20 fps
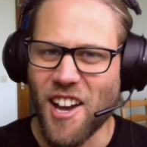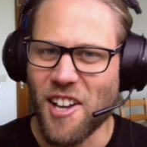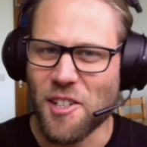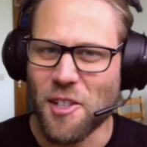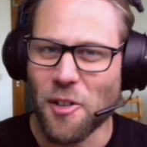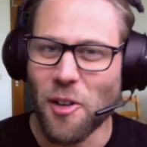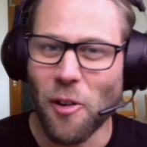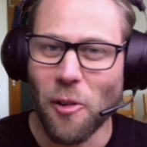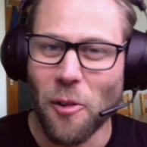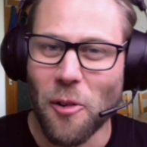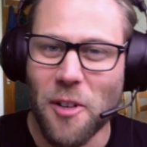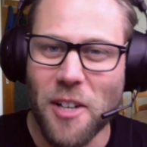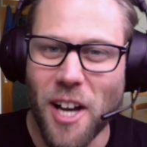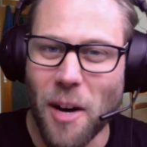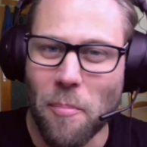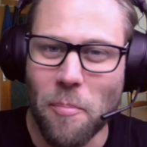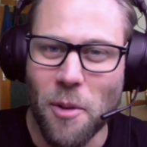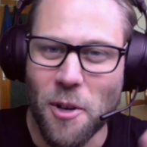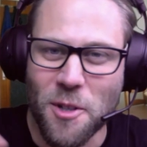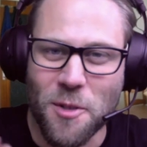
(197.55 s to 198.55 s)
And you know,
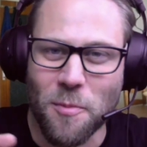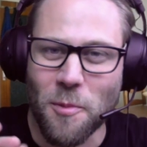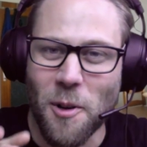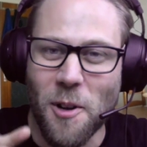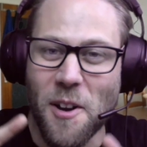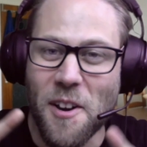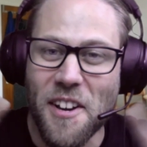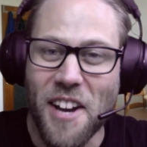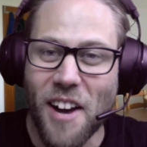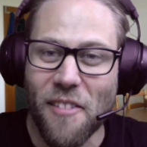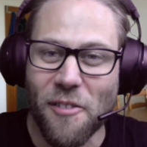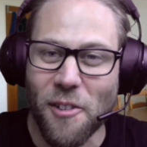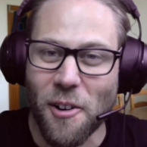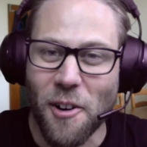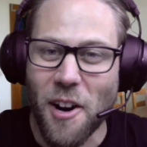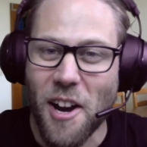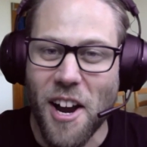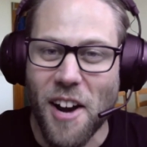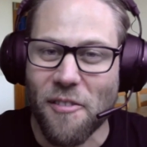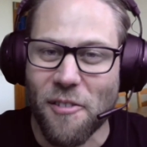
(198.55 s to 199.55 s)
numbers will
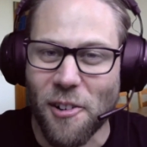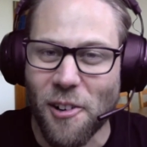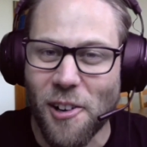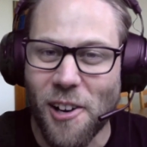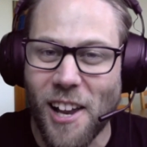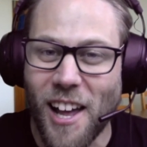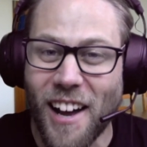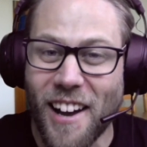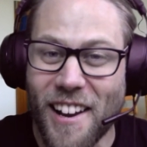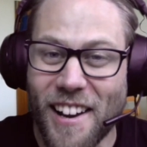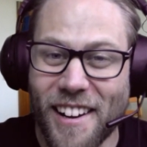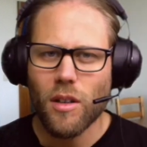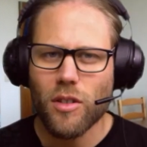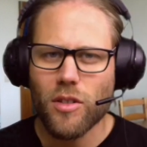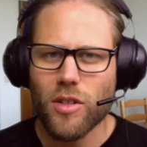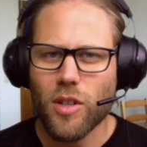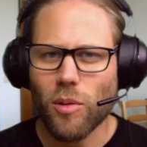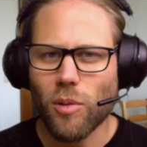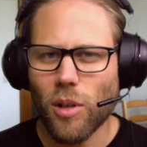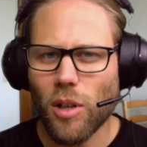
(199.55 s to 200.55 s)
never ever lie.
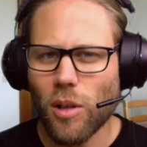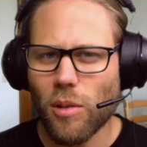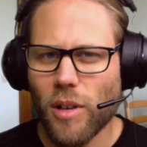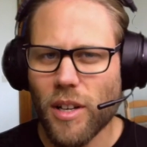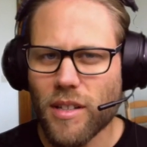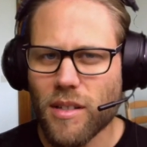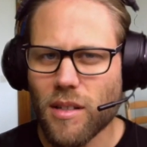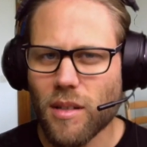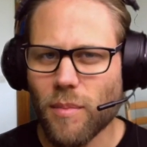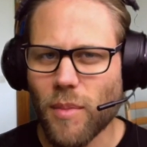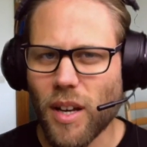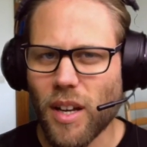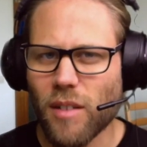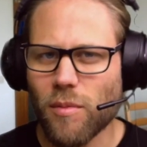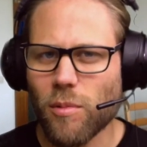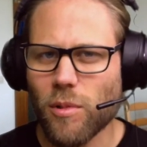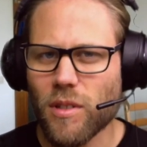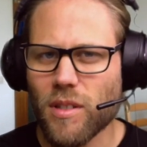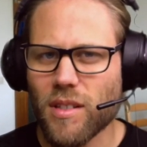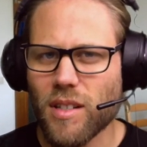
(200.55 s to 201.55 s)
So a low
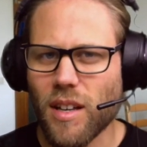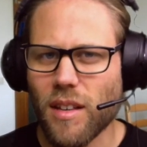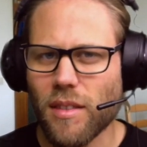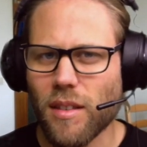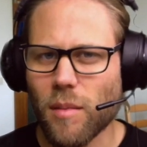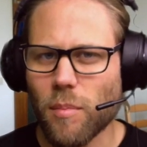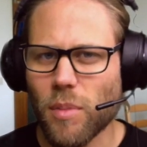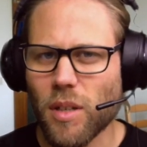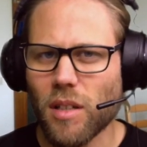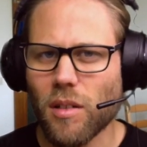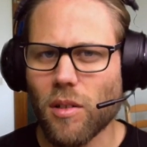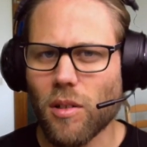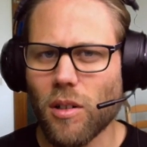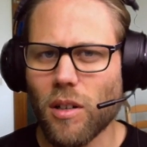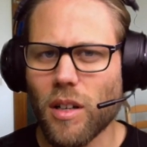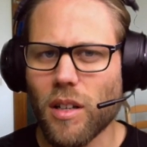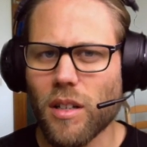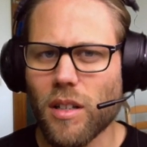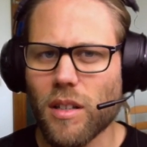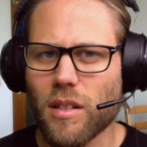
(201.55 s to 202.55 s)
estimate would state that
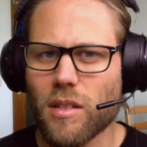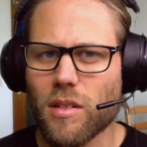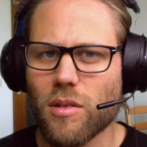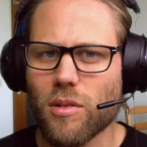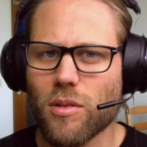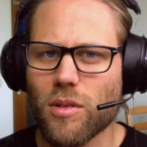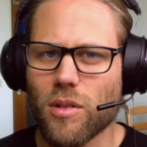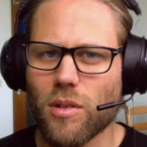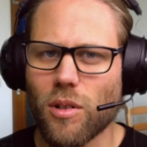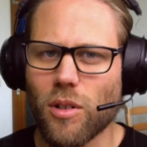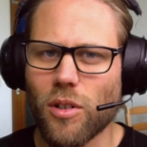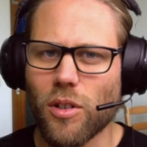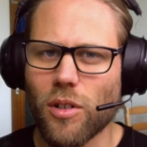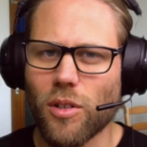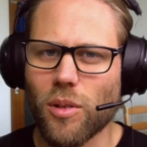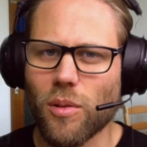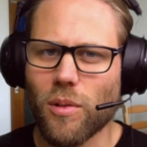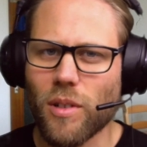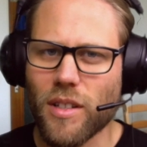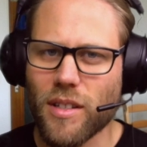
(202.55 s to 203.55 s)
Bitcoin needs to store
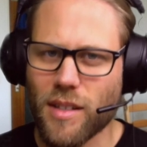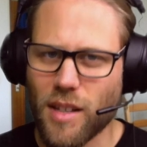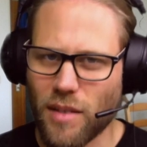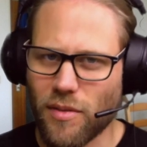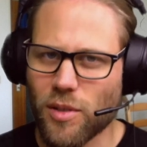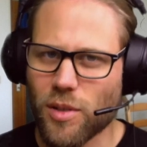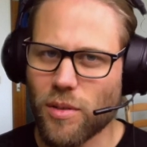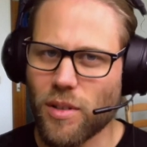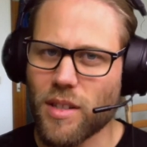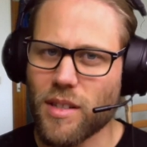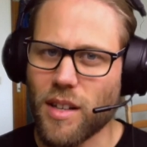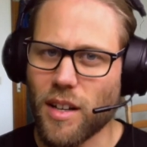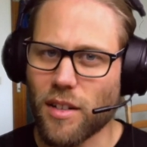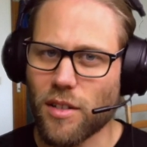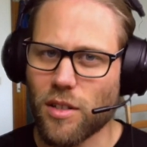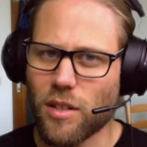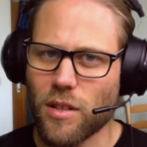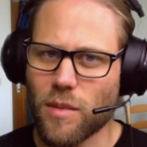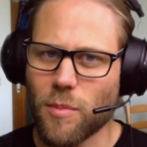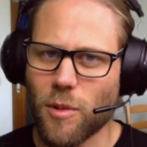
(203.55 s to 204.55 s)
not only 7
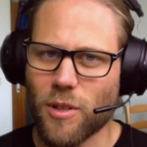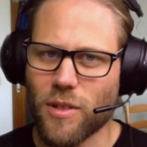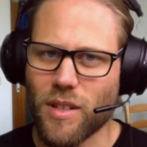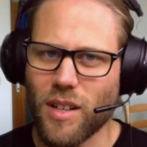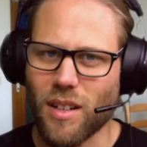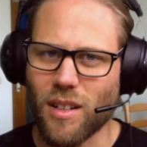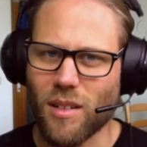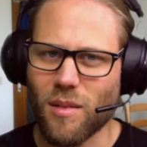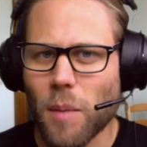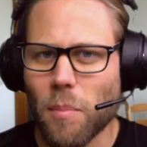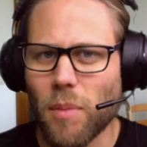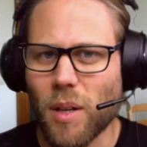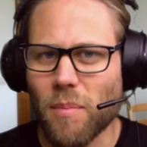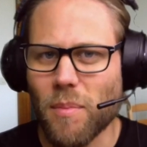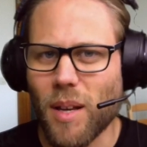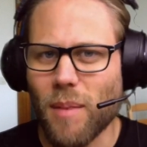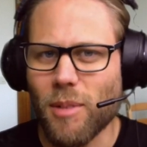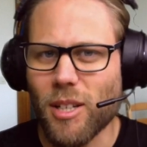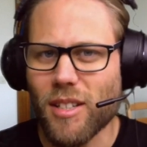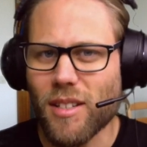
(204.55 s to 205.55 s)
transactions per second, but
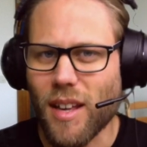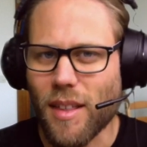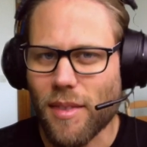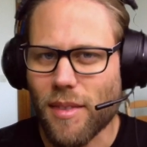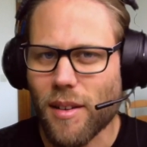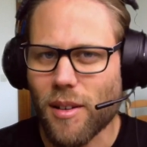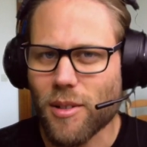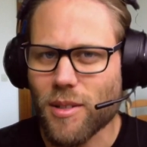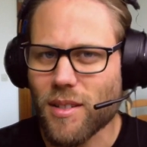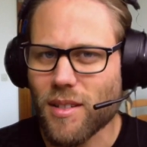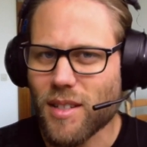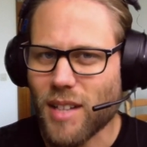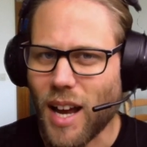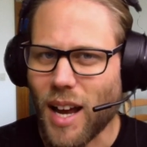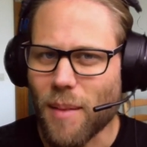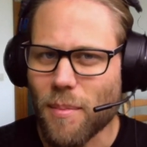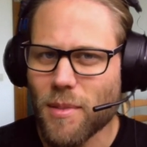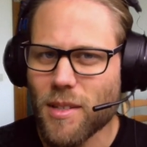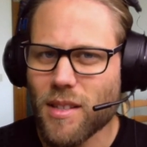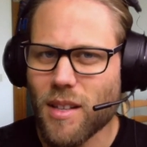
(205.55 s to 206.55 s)
maybe 10,000
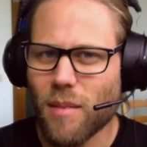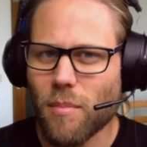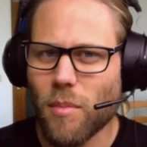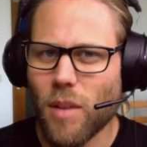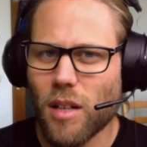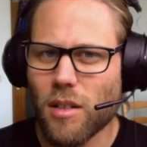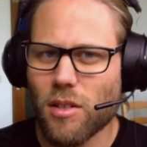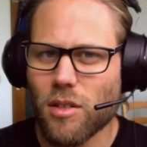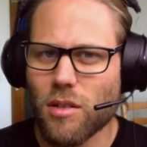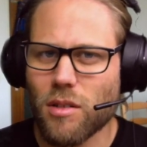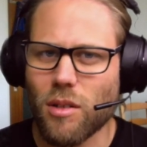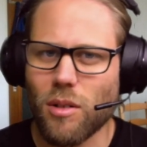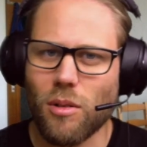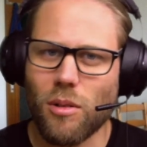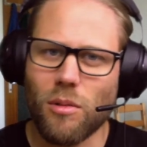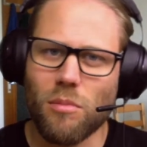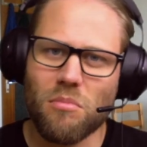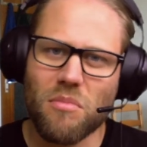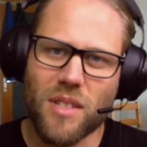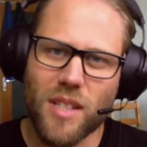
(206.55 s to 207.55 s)
times that much,
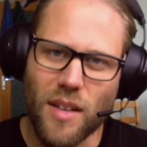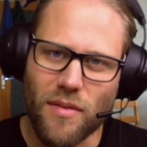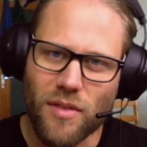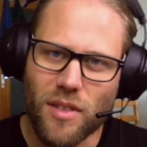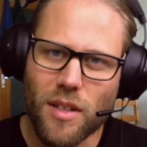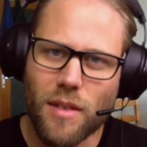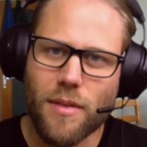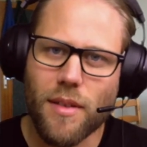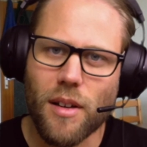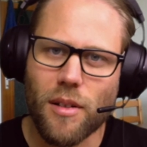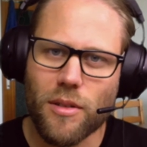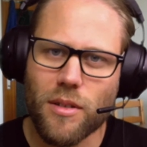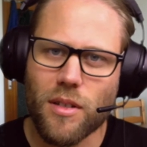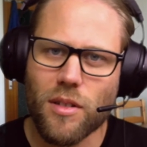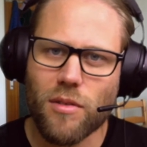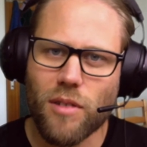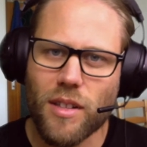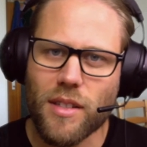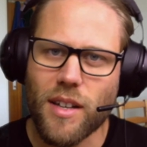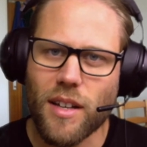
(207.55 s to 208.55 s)
so
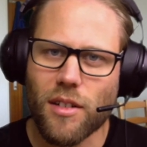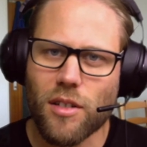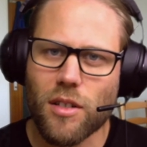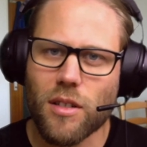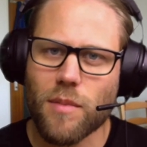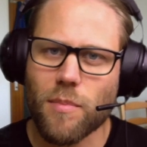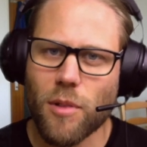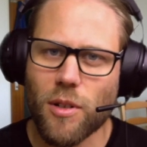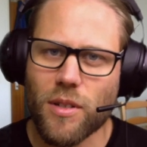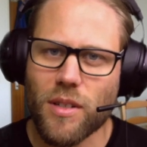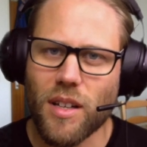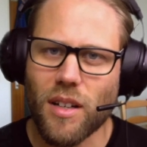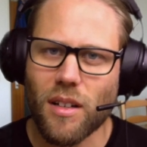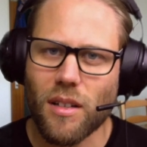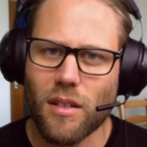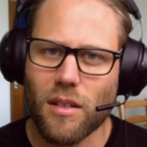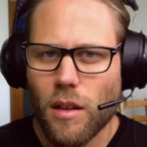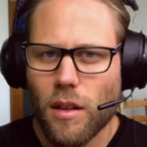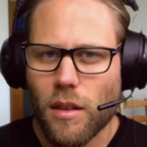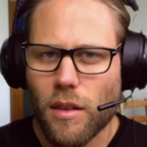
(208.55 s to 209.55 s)
70,000 transactions per
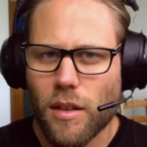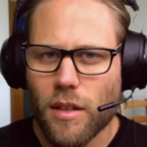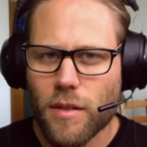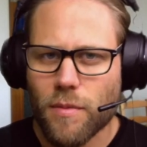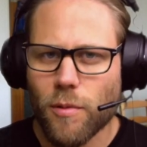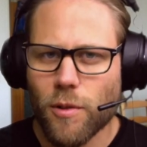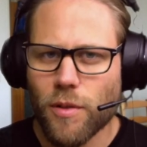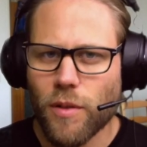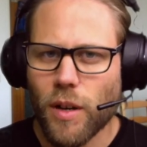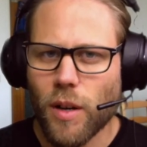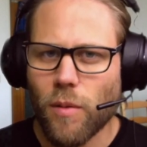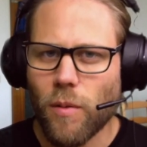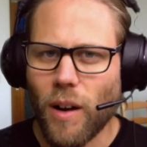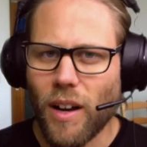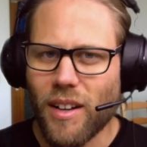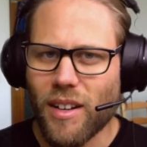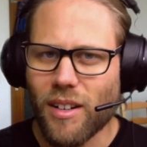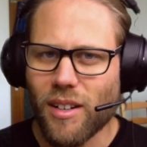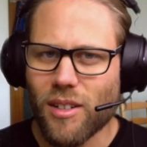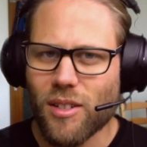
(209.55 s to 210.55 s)
second. This would
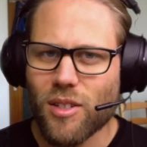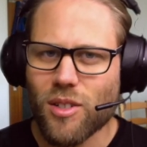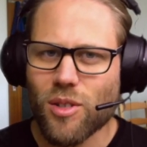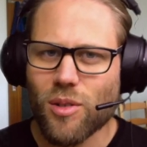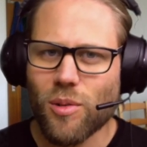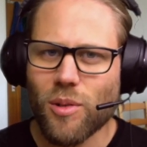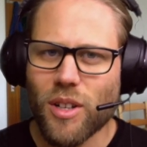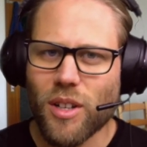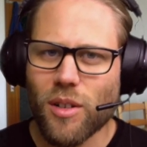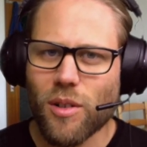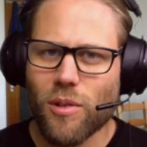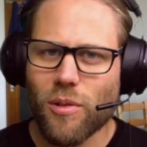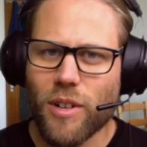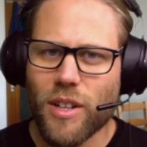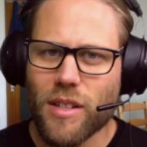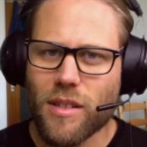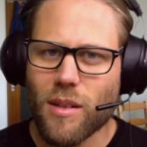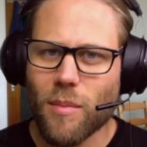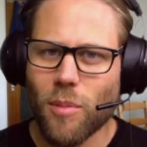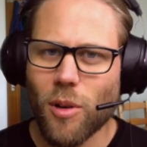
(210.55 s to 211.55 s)
require to
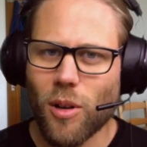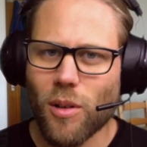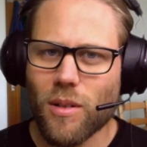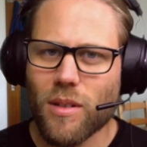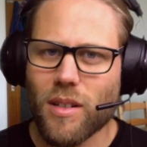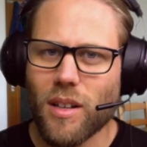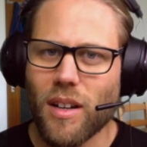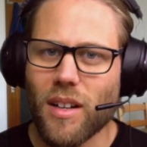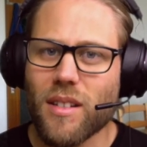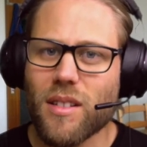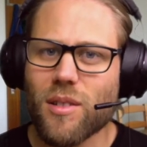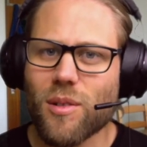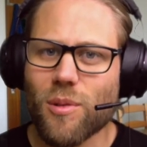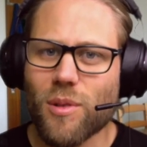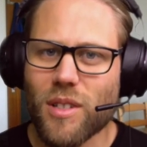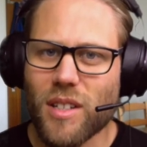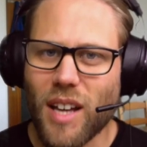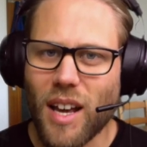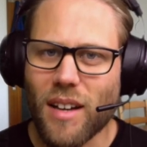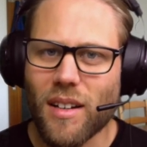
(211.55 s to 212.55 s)
increase the block size to
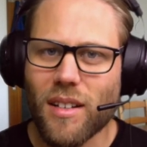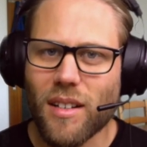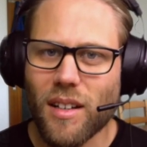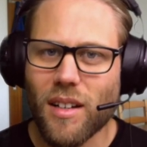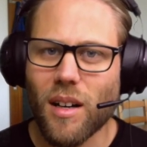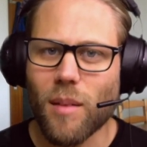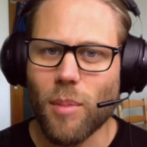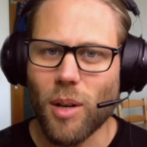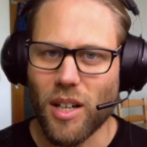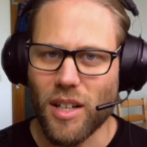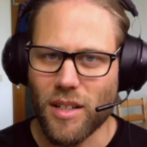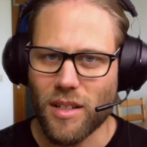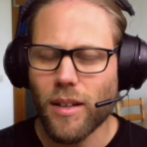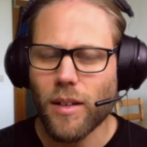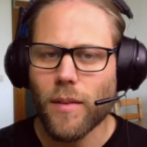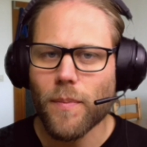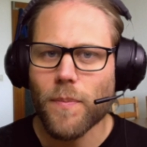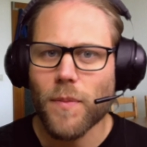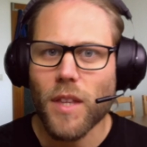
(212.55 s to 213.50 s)
10 gigabyte.